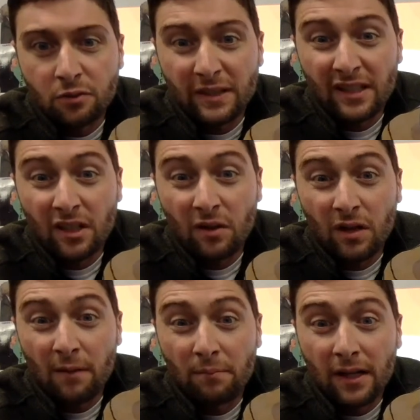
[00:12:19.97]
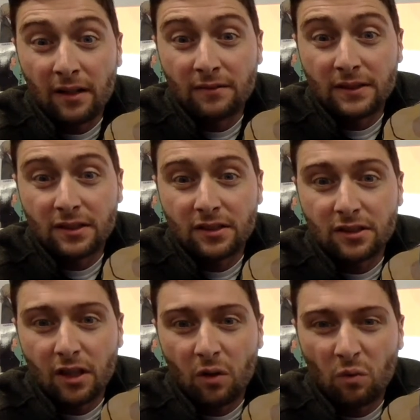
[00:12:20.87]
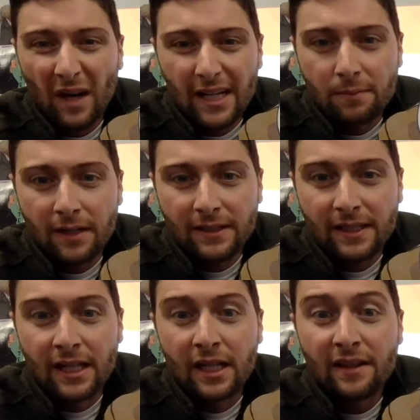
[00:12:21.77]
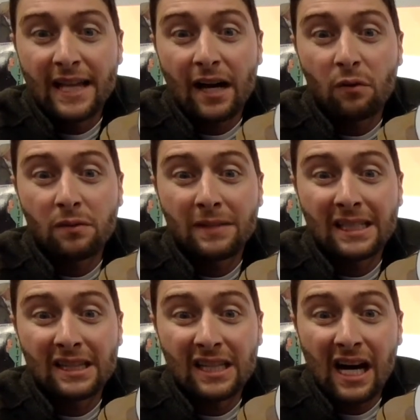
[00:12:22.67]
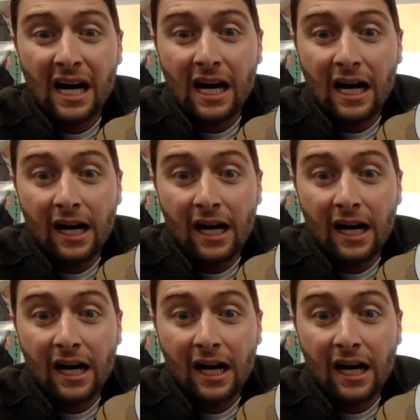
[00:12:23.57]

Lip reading: we know above so, right above it, that would be la.